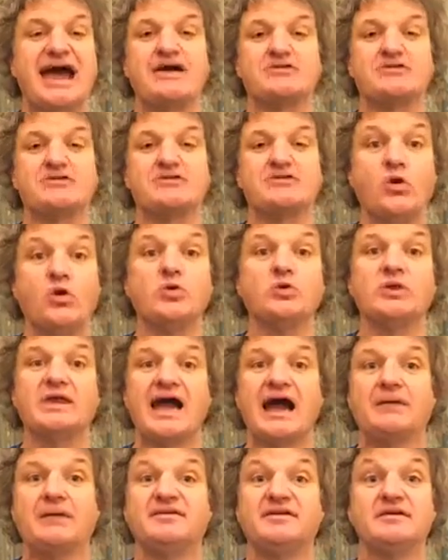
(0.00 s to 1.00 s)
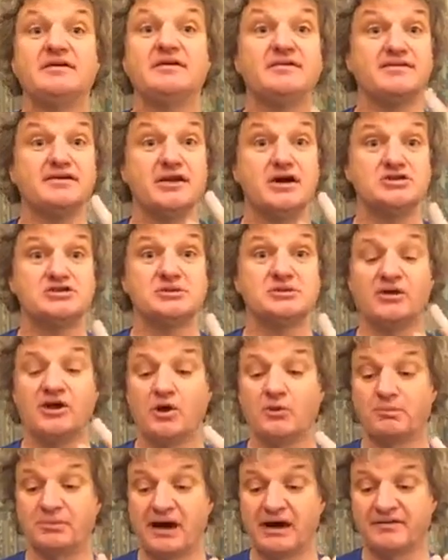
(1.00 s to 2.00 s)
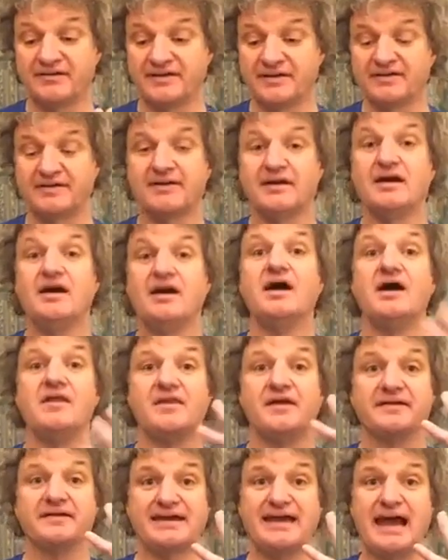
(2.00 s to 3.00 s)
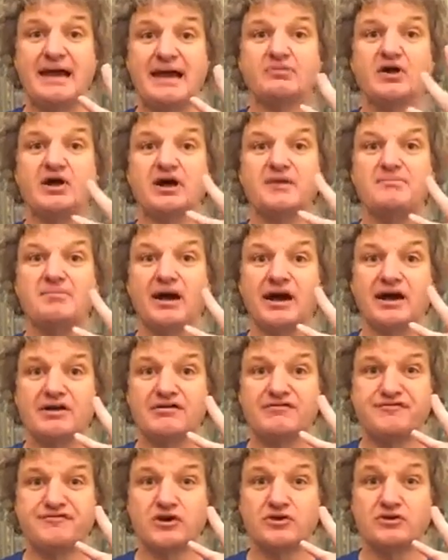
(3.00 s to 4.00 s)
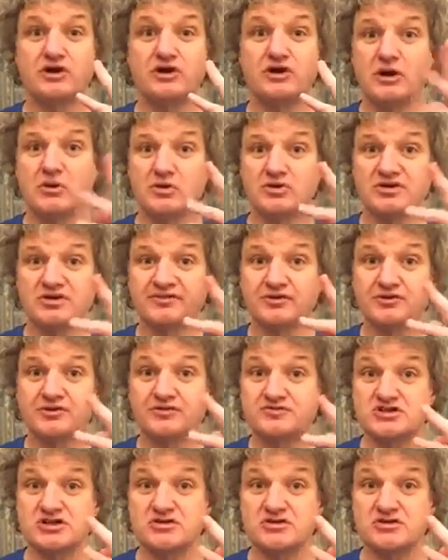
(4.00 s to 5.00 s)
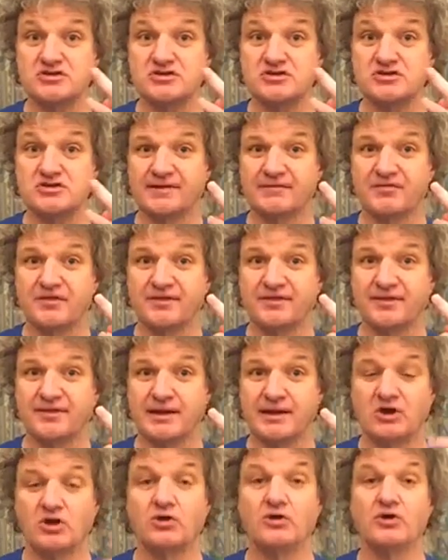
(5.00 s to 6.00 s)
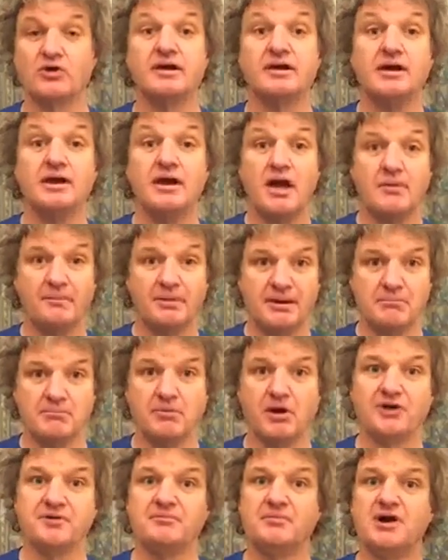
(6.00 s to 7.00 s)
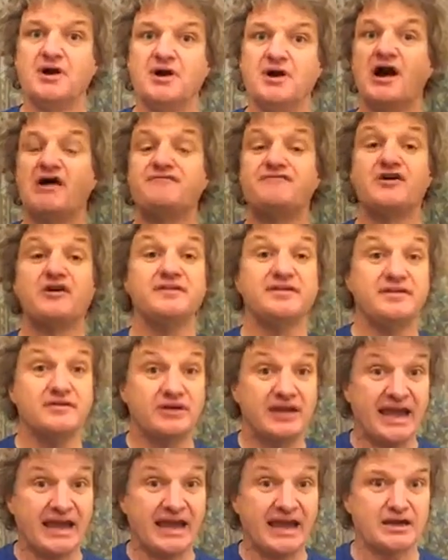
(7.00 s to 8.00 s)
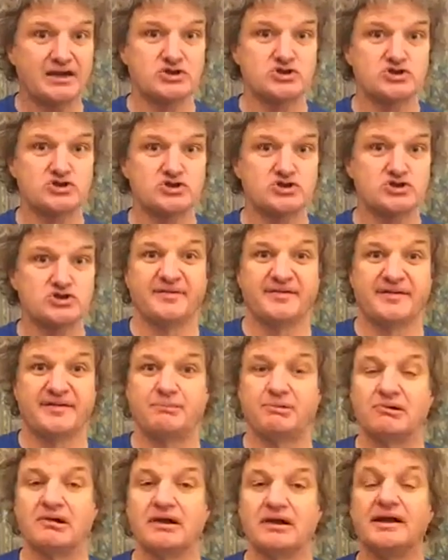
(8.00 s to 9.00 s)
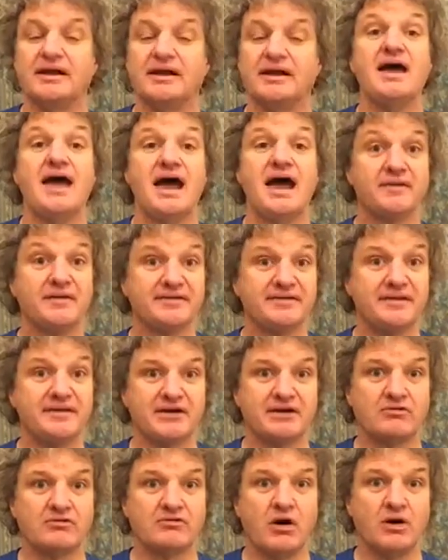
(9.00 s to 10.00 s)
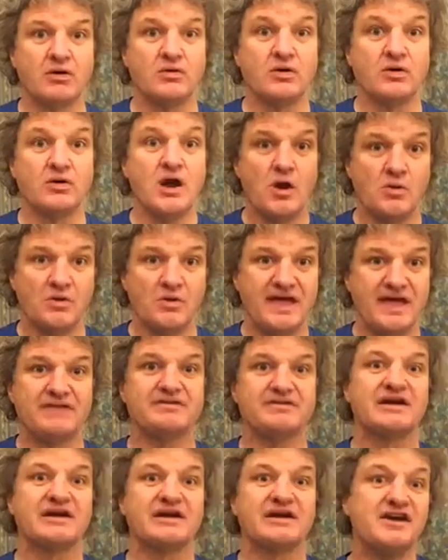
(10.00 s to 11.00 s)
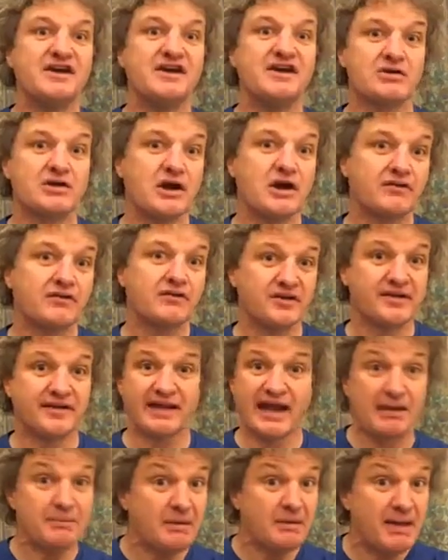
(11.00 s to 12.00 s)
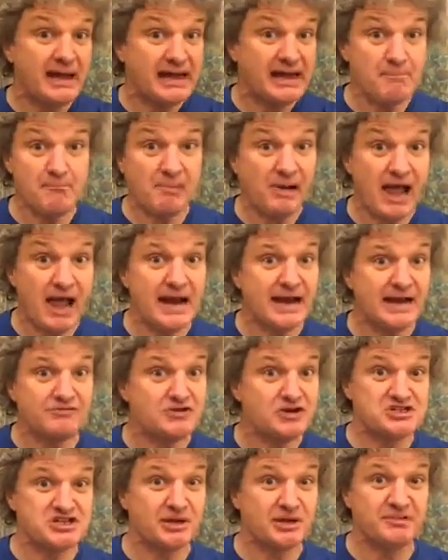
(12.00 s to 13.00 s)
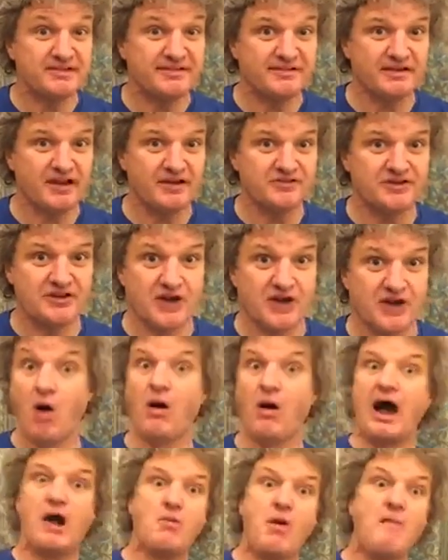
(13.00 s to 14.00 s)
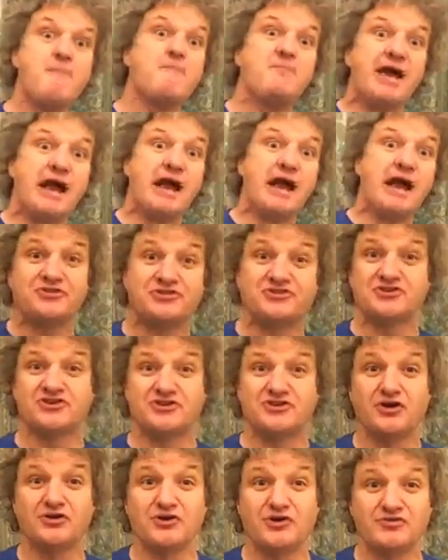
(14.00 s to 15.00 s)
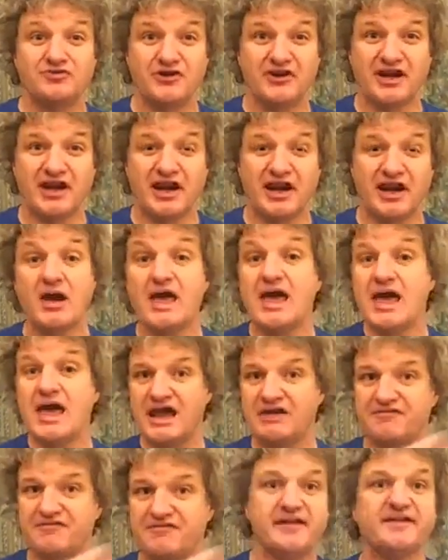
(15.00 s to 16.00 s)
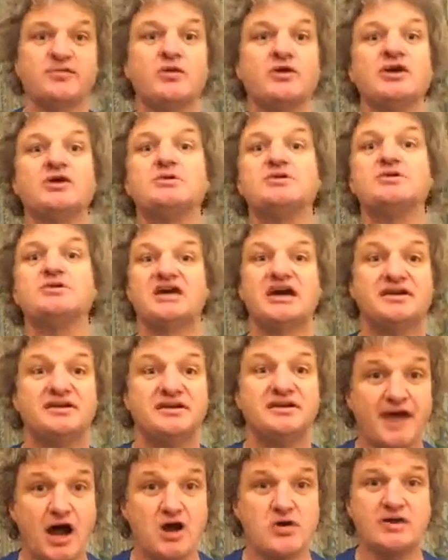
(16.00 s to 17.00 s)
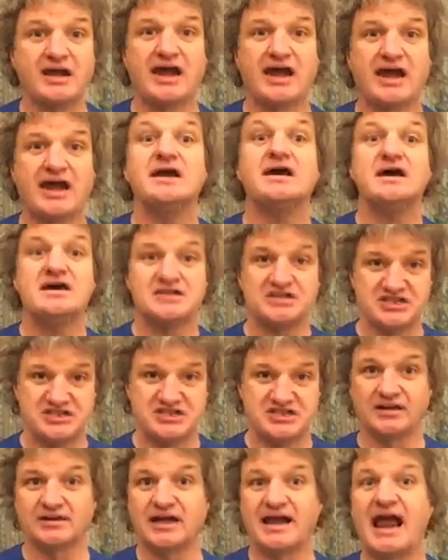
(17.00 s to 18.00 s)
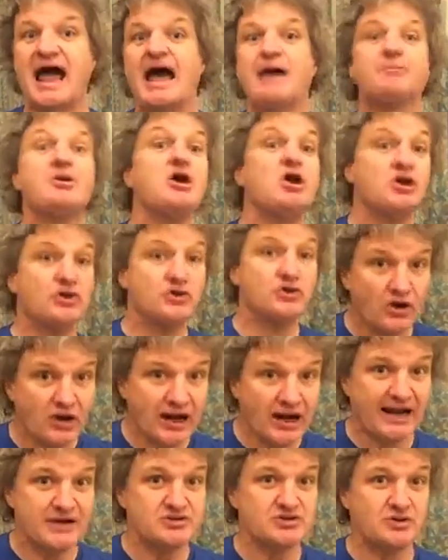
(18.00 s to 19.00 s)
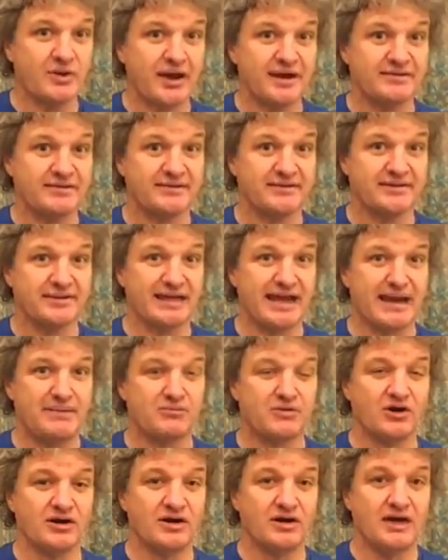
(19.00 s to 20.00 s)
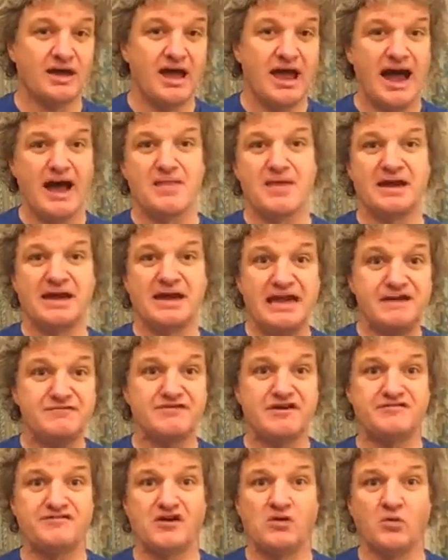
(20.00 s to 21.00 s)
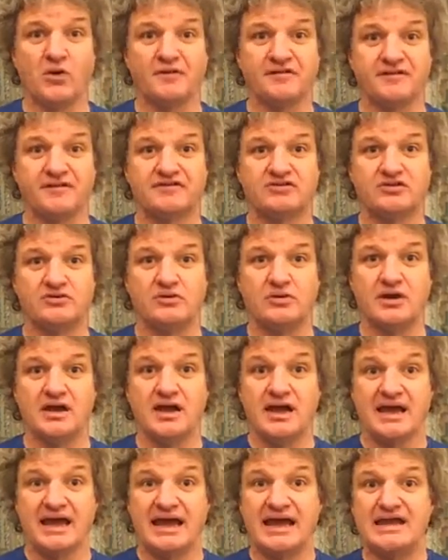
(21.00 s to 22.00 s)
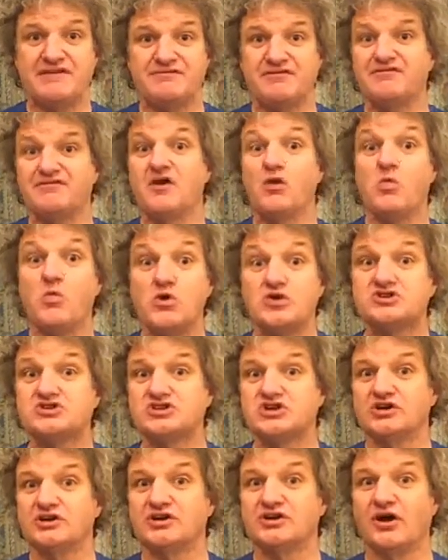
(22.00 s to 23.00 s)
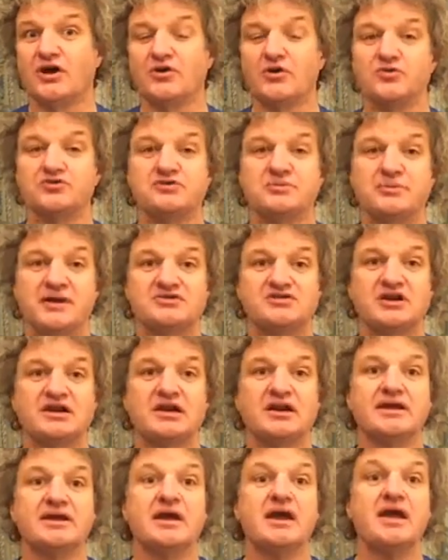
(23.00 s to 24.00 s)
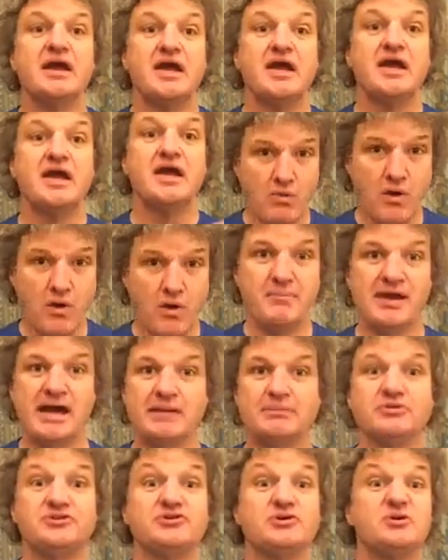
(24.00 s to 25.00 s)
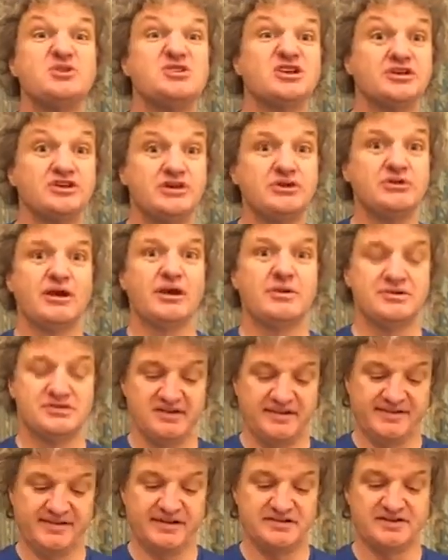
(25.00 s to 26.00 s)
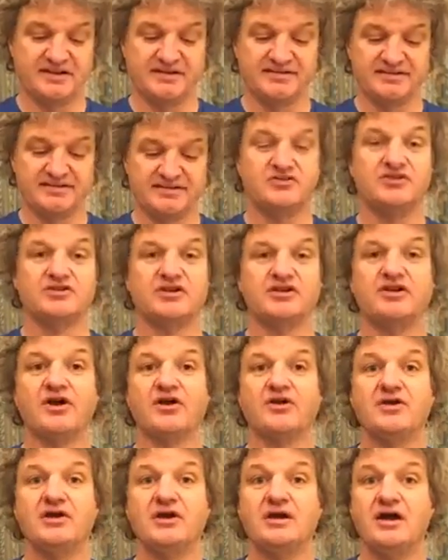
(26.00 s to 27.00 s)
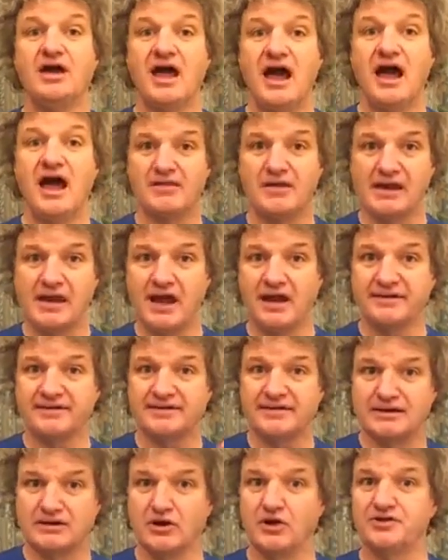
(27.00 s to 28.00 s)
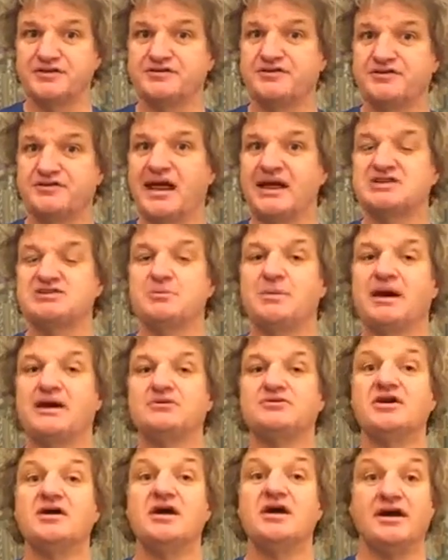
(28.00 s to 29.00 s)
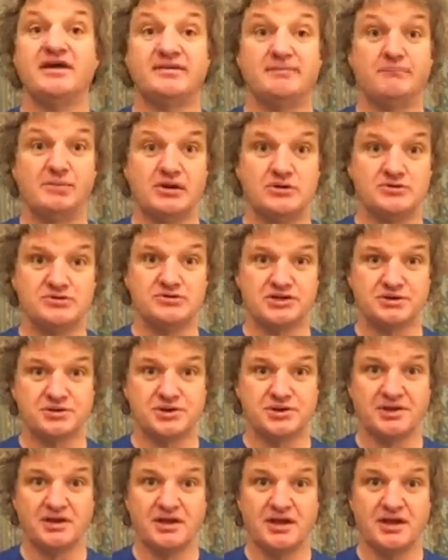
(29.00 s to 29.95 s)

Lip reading: out of all the apps you use, notably your browsers. There's camera and microphone, which are sort of two sides of the same coin, but in modern mobile phones you can control them separately, and there's nothing wrong with having a video conferencing app. It may complain every time you start it. Oh, I won't be able to turn on your video. If that's what you intend, it's okay to tell that app you're not allowed to access the camera. And then even if it wants to, even if it would turn it on automatically, it won't be able to until you go into settings and turn it on. And the last thing not to forget about is Bluetooth.